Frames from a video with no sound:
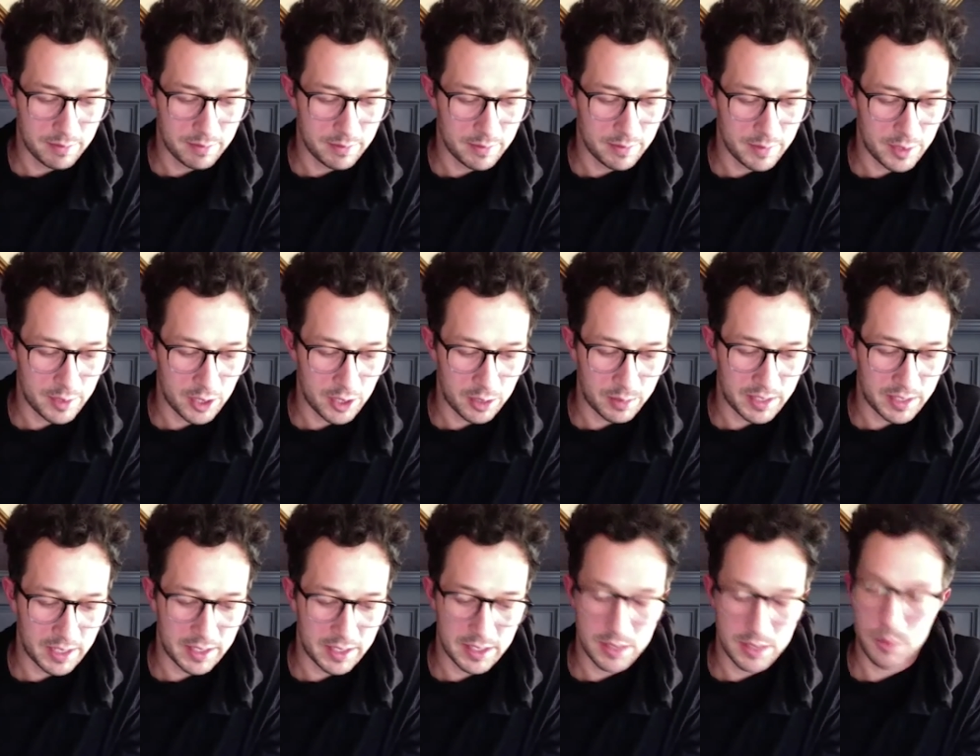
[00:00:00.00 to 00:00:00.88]

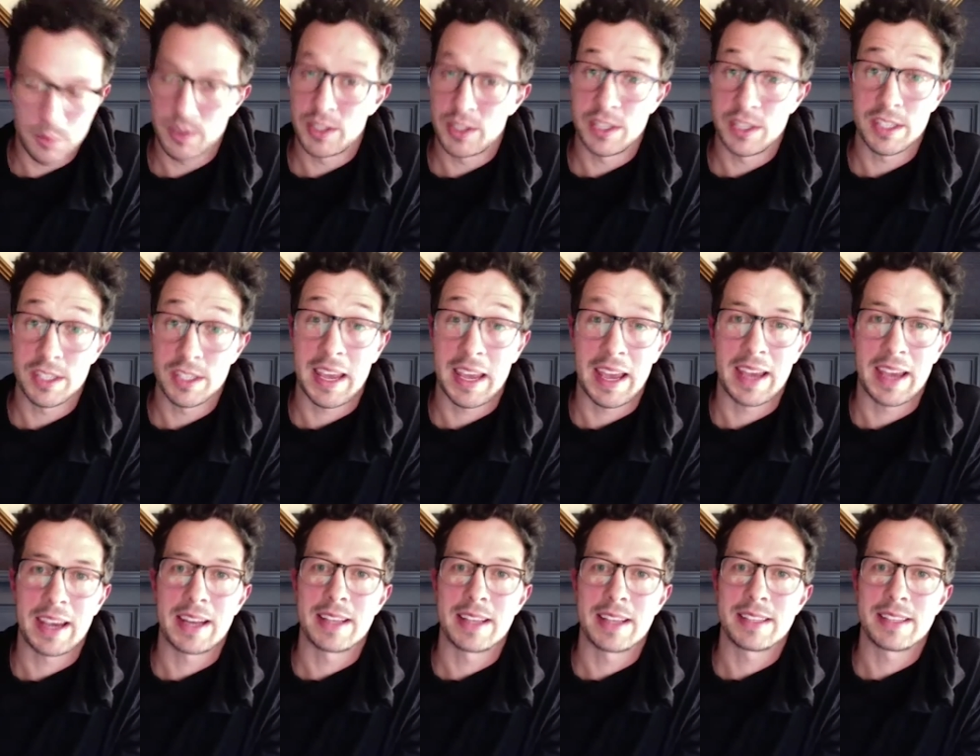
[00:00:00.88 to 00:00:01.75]
circumstances where you just can't
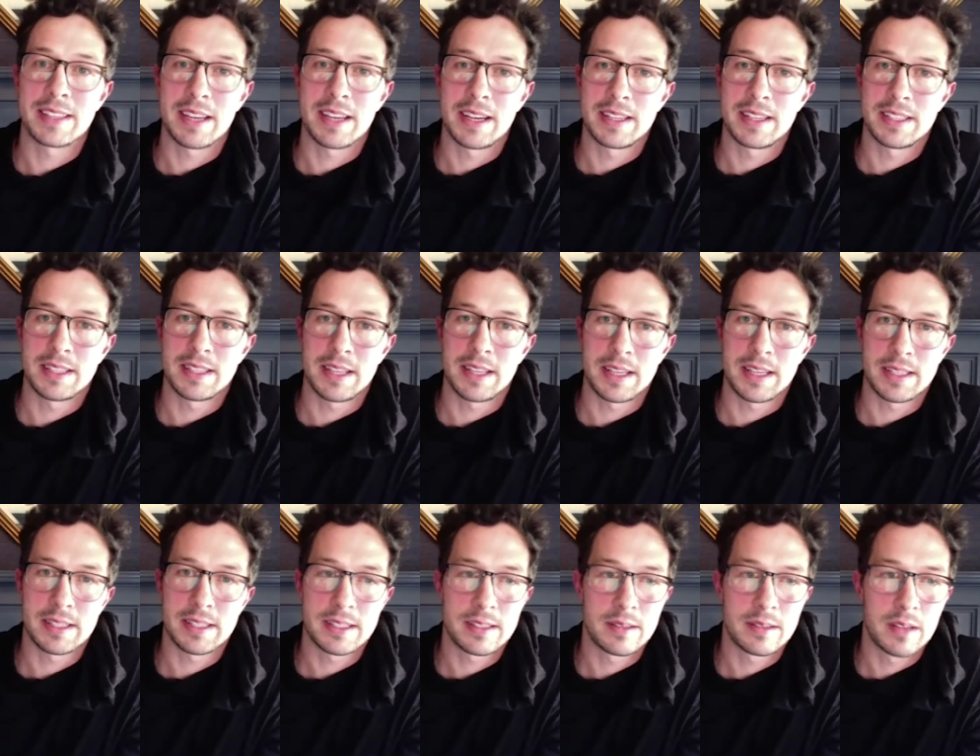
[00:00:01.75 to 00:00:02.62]
get it staged, and
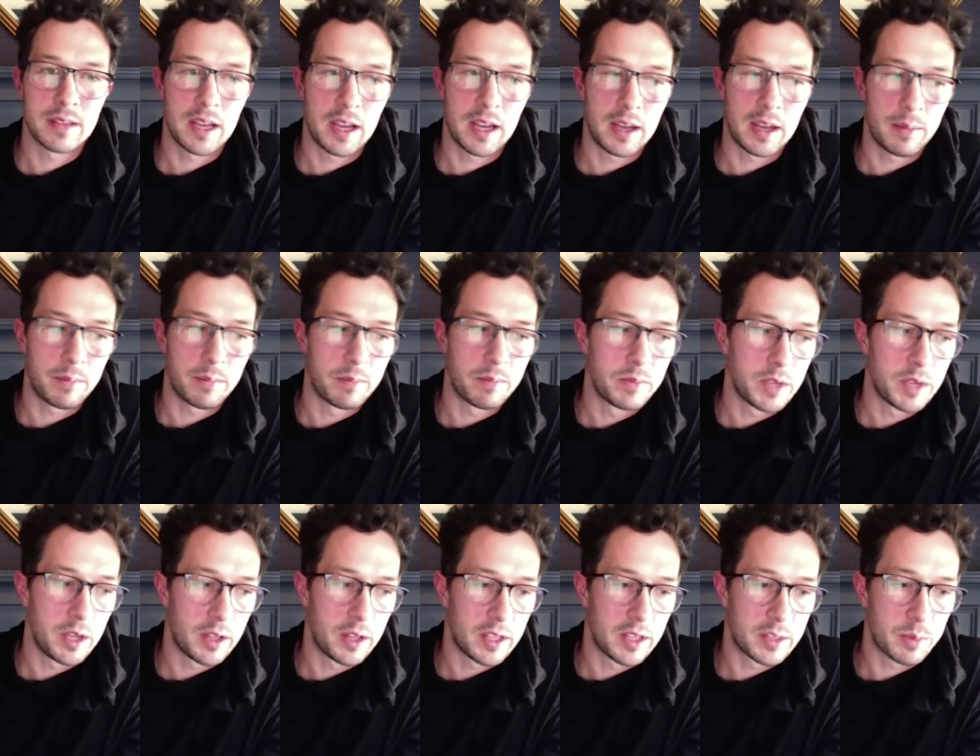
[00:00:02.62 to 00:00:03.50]
that's
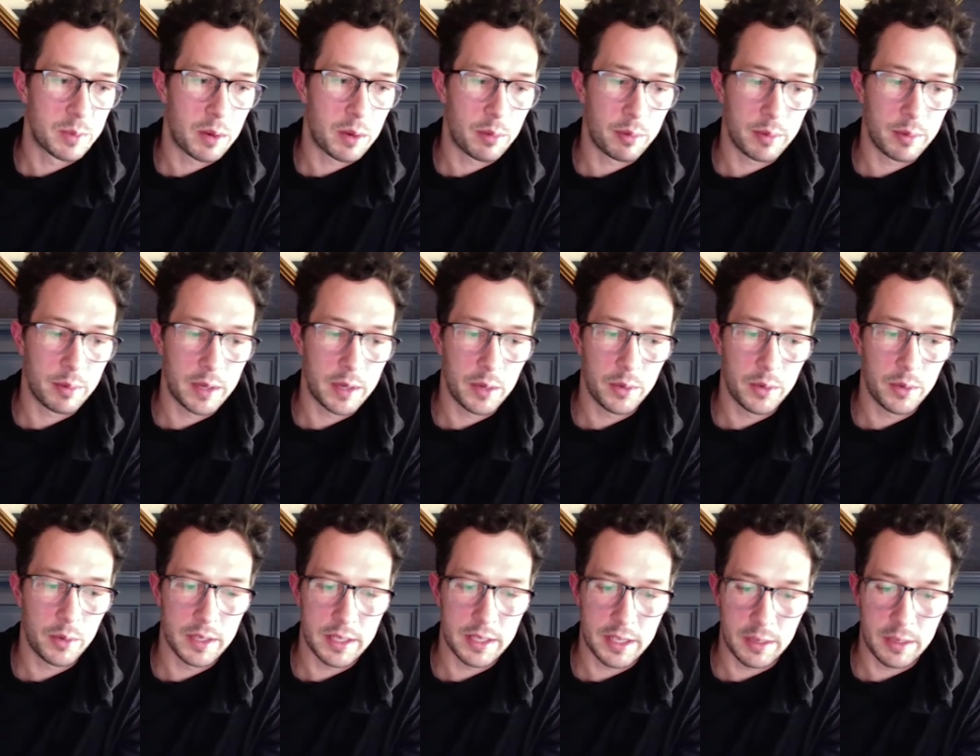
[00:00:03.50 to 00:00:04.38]
that's probably a
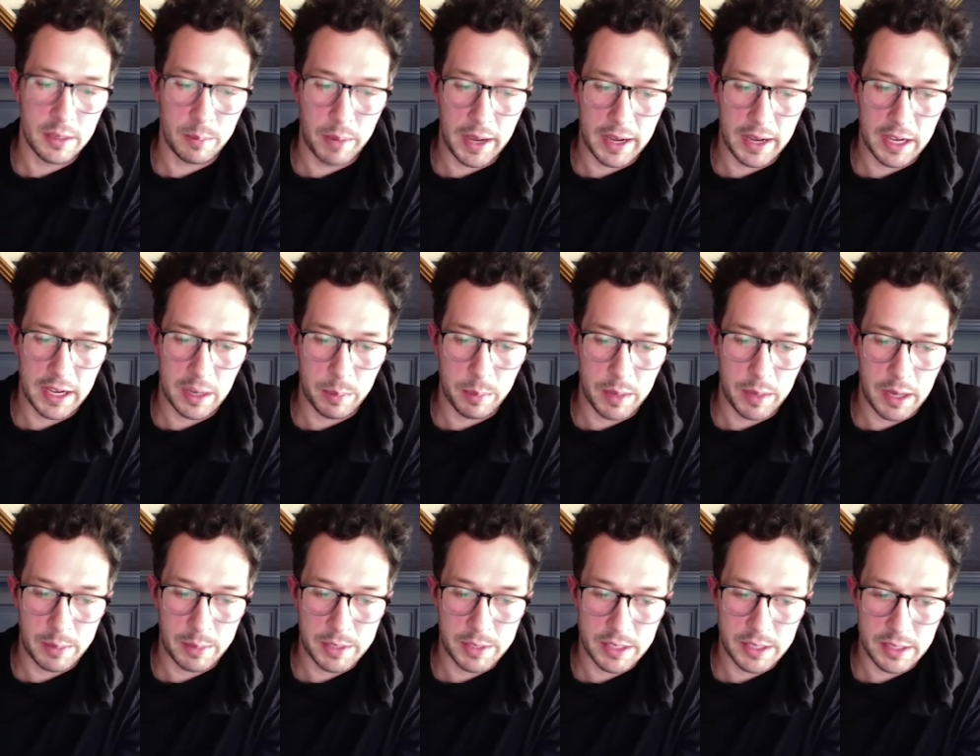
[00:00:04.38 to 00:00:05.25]
really good backup
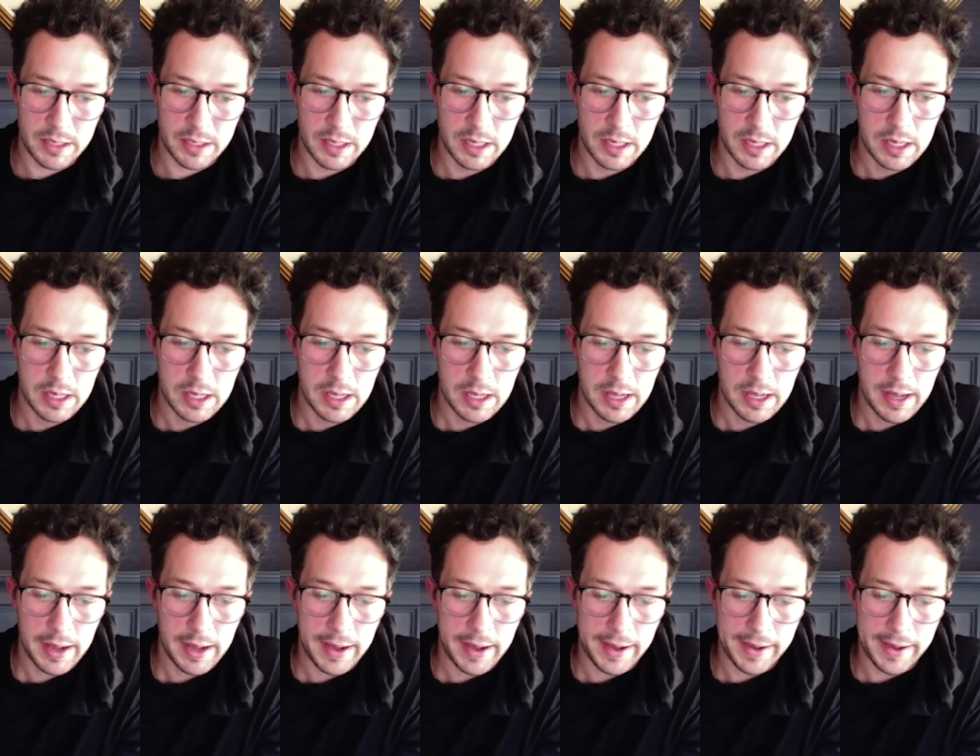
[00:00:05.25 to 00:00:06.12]
option.
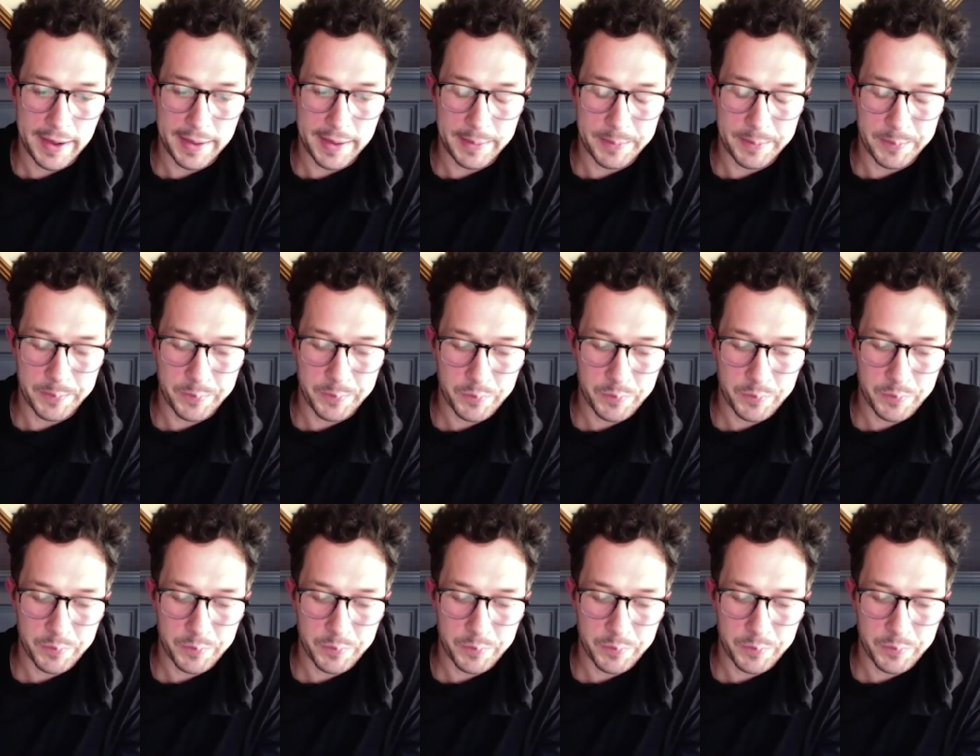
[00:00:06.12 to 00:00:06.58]
I